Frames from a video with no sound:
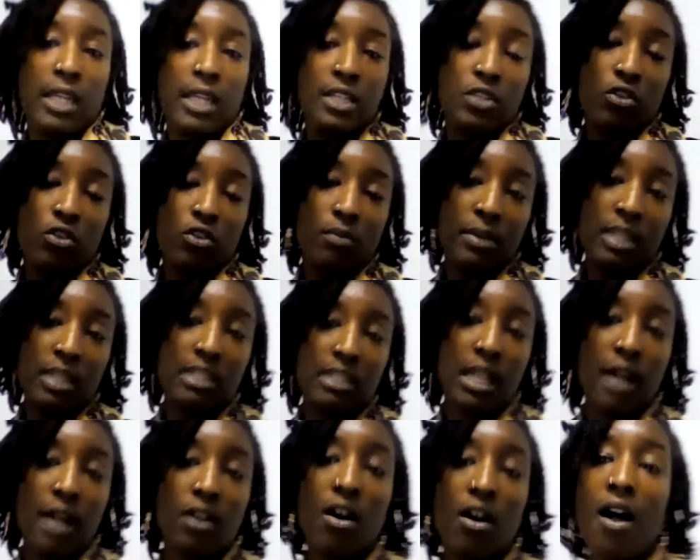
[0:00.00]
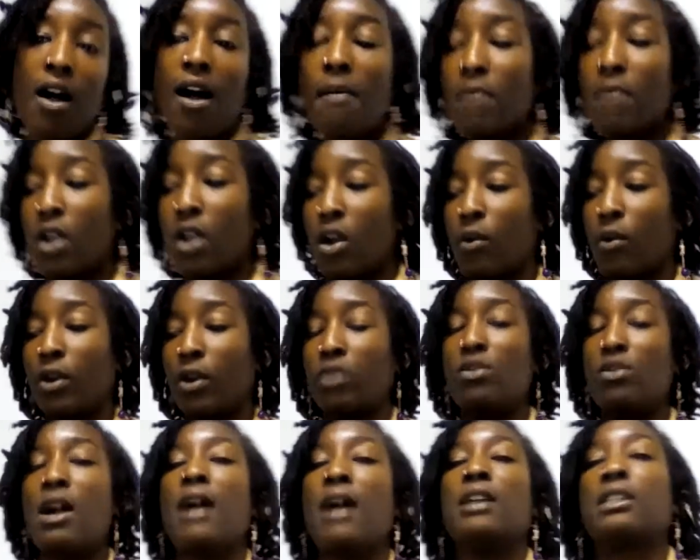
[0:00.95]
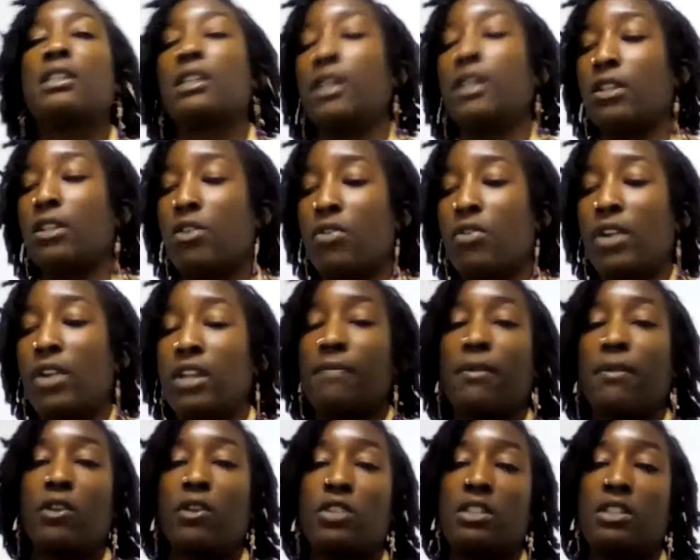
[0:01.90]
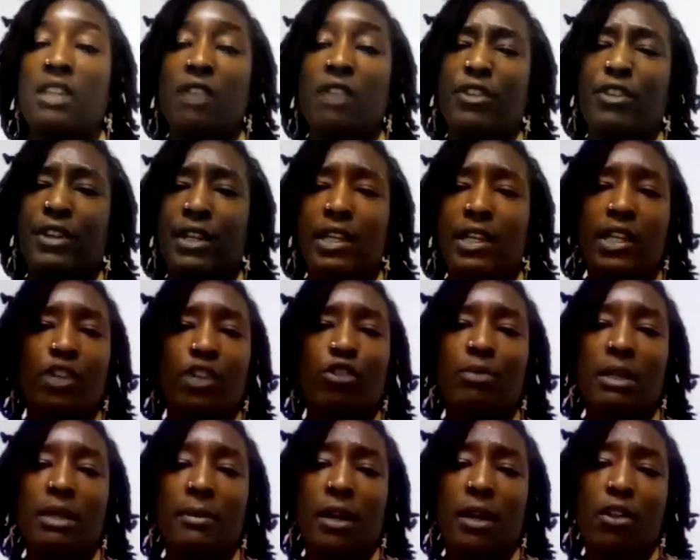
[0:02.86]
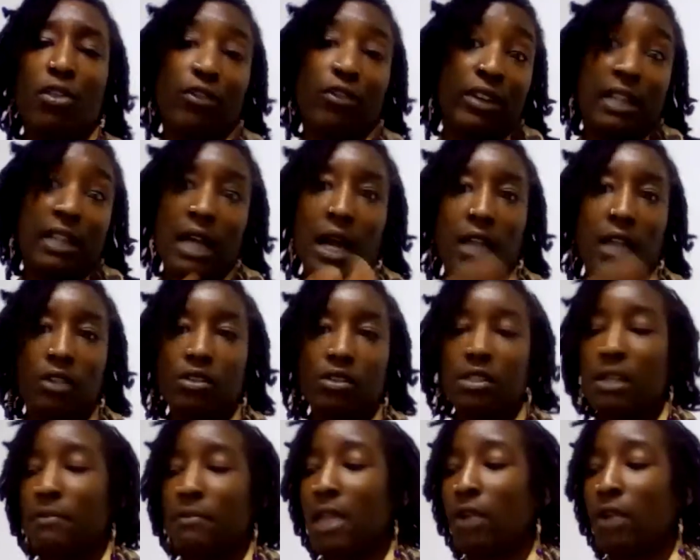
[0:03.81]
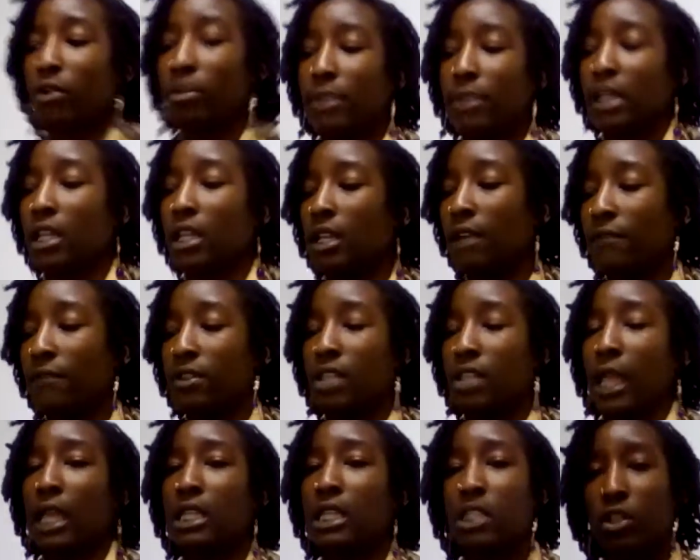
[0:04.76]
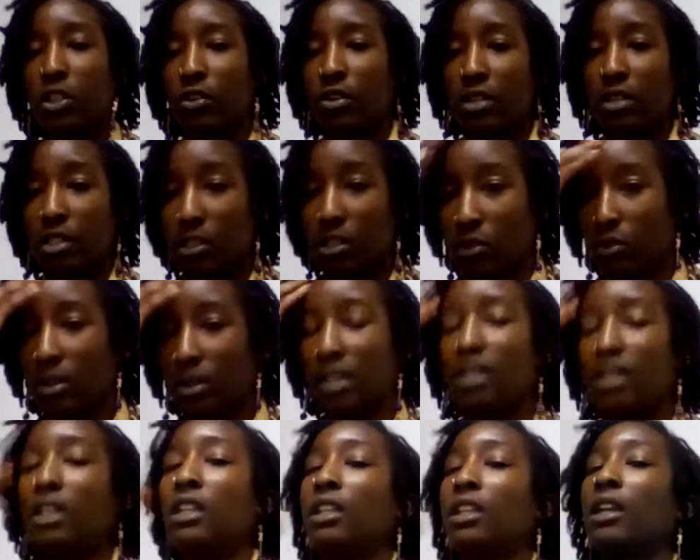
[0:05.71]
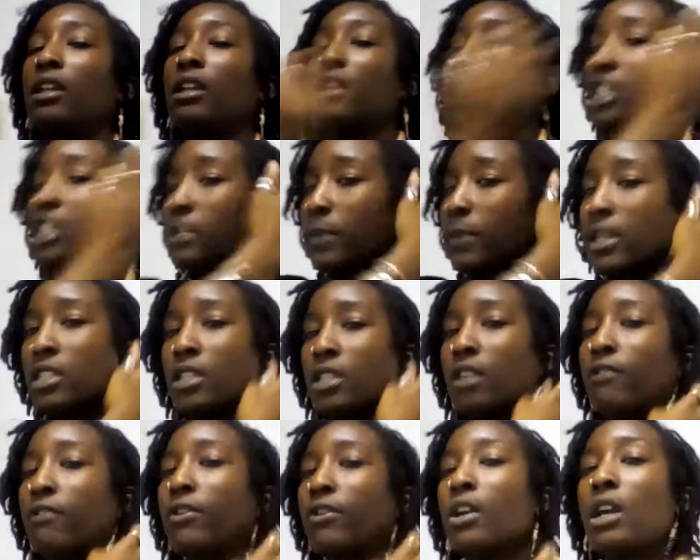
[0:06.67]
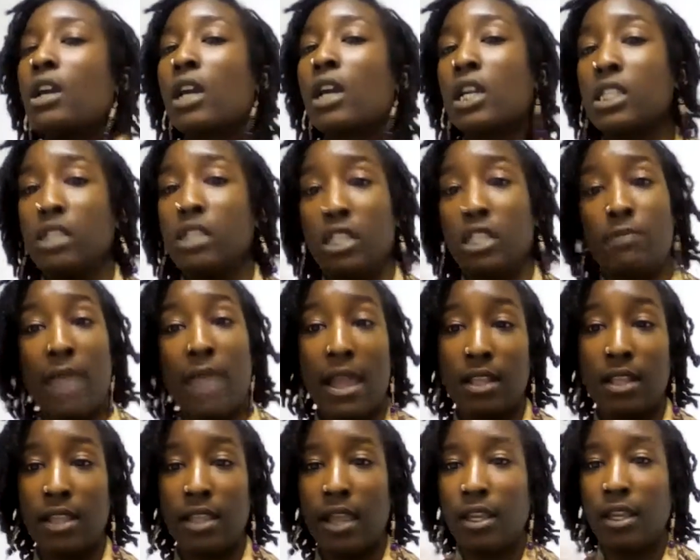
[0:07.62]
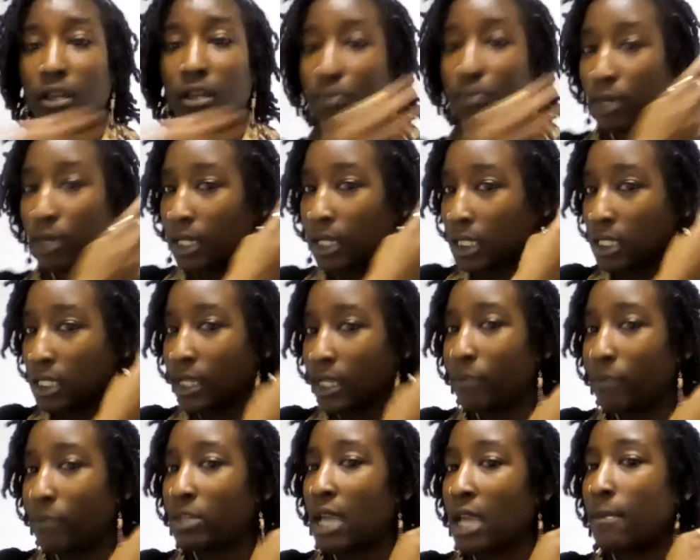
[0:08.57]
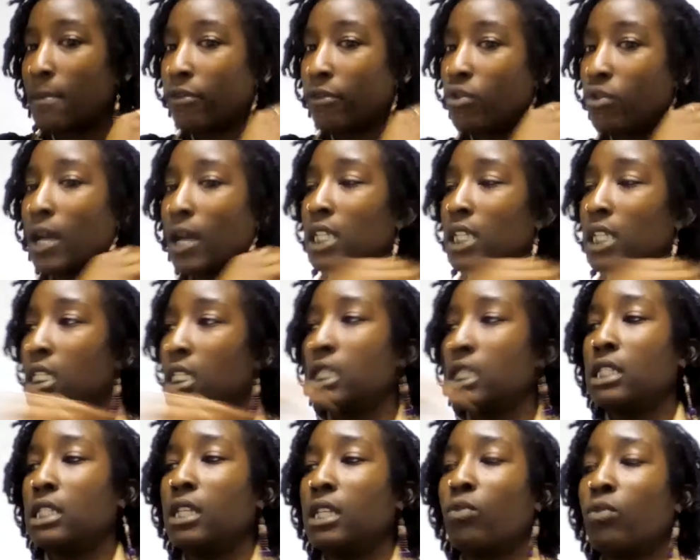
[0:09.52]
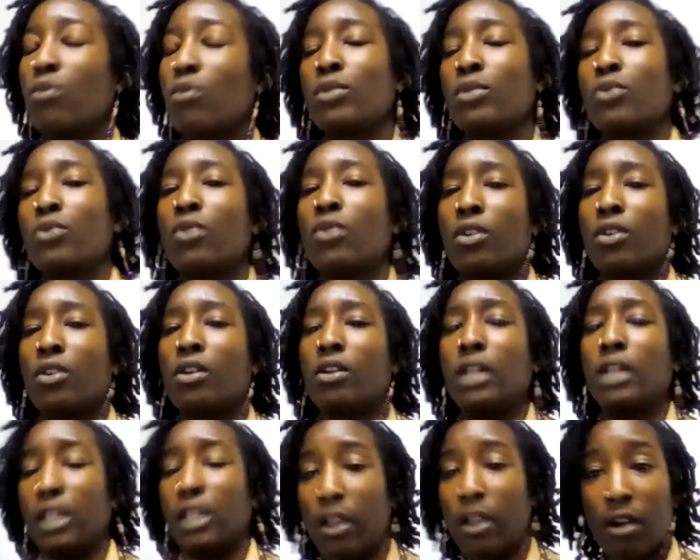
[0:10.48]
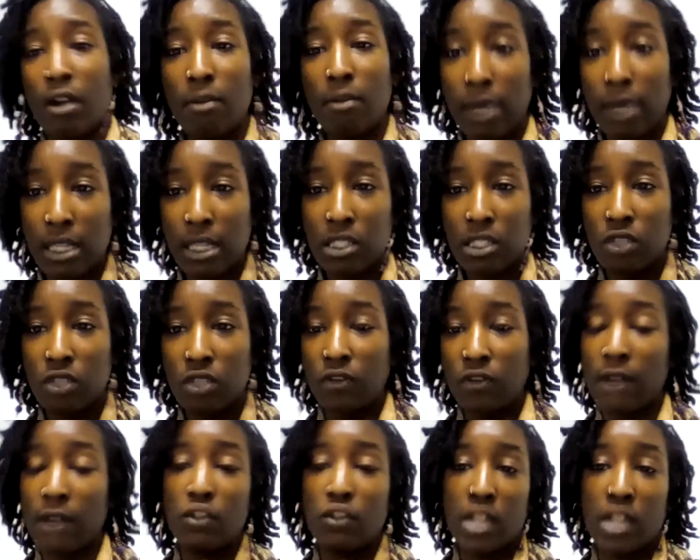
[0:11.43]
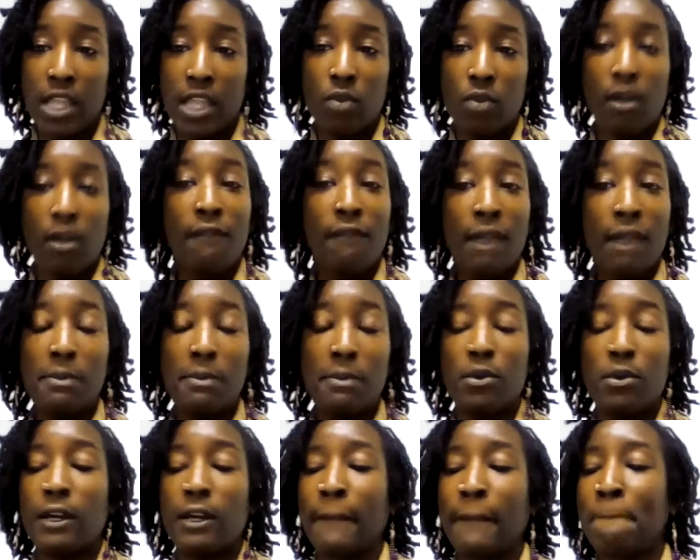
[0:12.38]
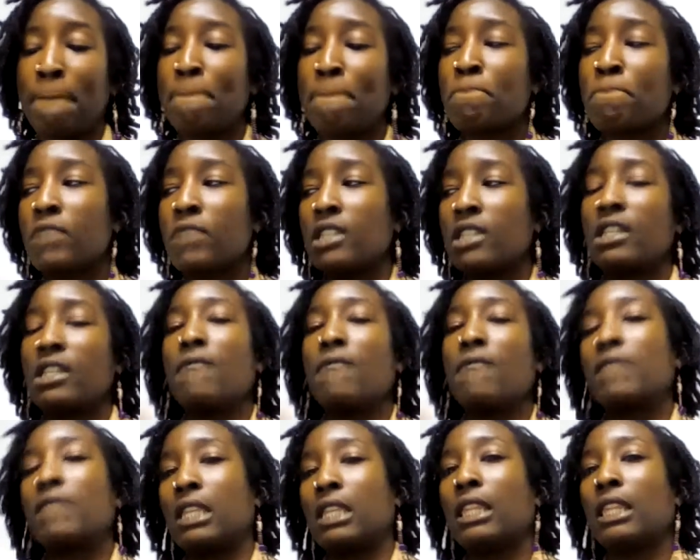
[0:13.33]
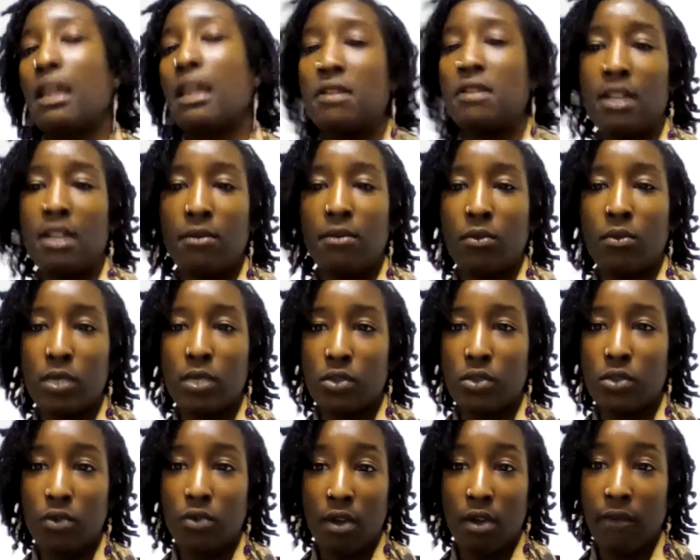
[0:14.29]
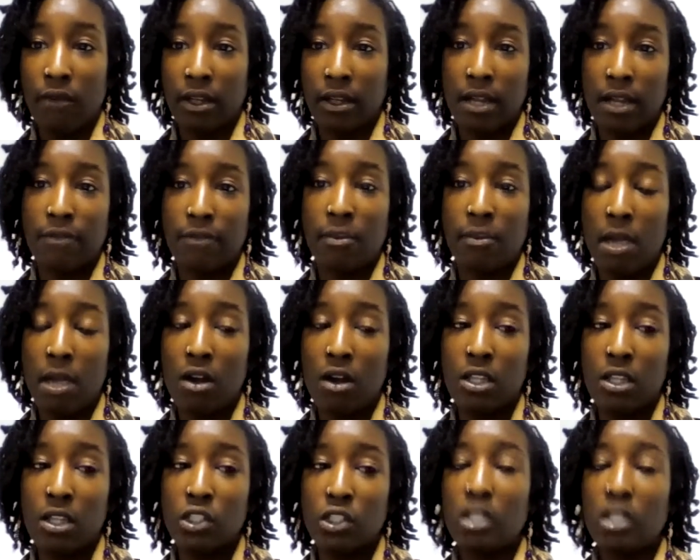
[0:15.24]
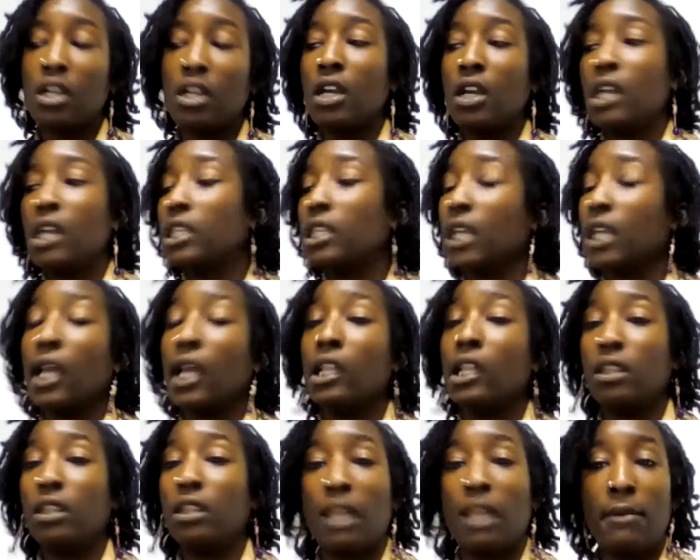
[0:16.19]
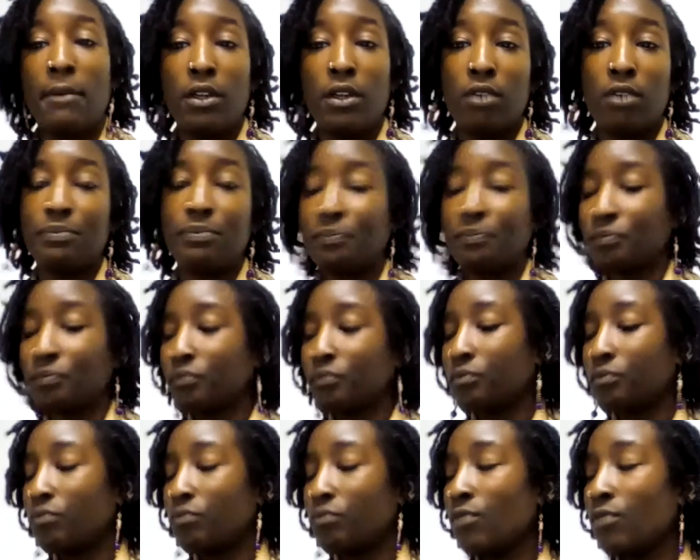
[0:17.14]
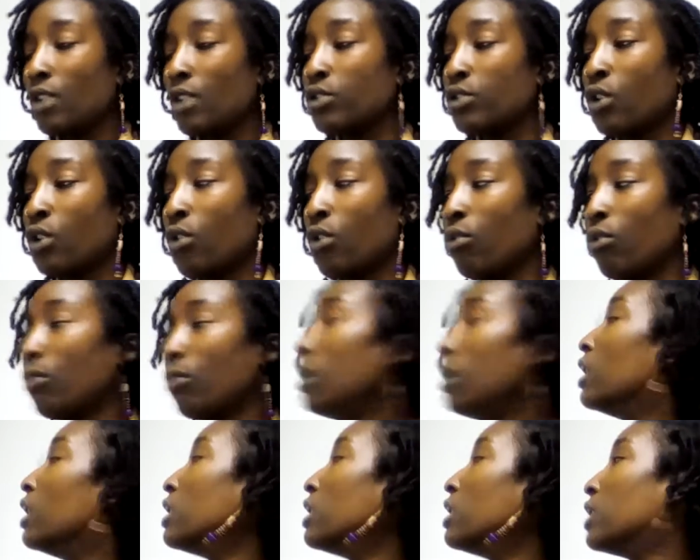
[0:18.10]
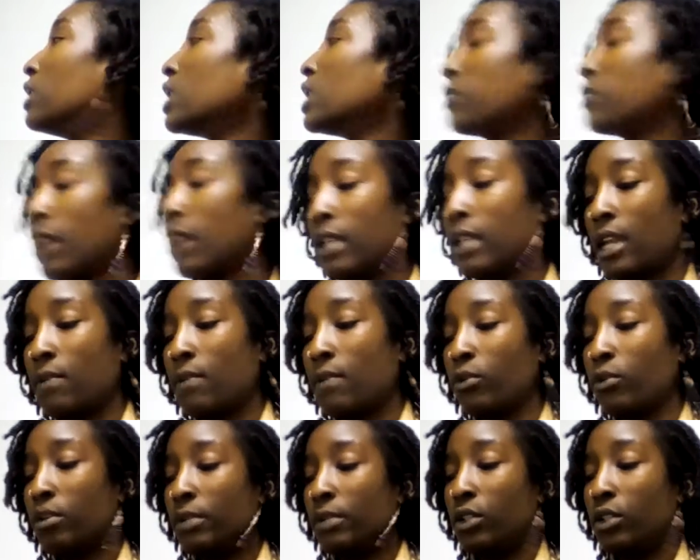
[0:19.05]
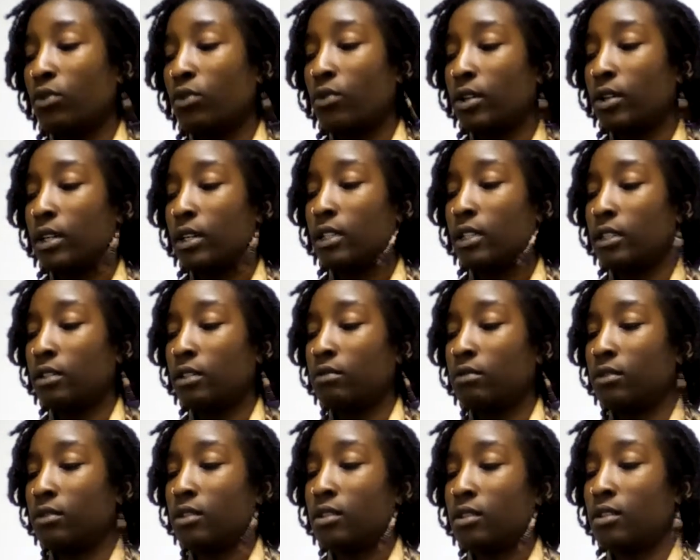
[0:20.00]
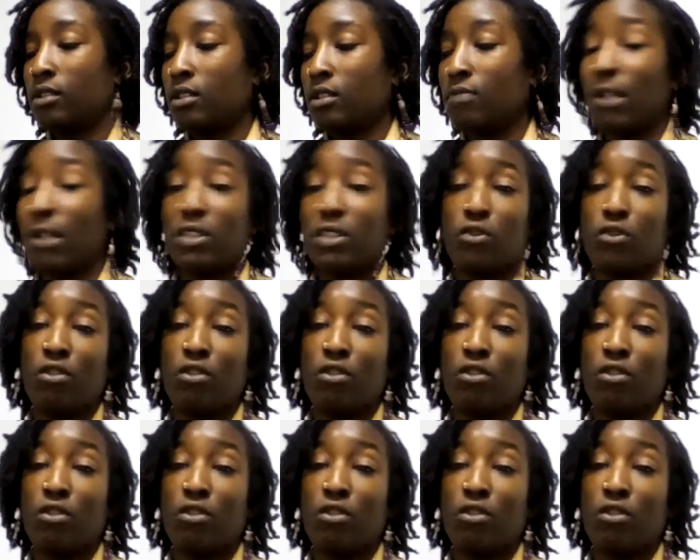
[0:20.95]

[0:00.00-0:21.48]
ladyscorpius.com, where you guys can go ahead and purchase that reading. It'll be about three dollars. I'm not going to make it nothing like serious or anything expensive because it's backdated. But at the same time, if you guys need to see what was going on in the current months of January and February to see if it's lining up with what's going on right now for March, then let me know. So this right now, I'm going to be doing my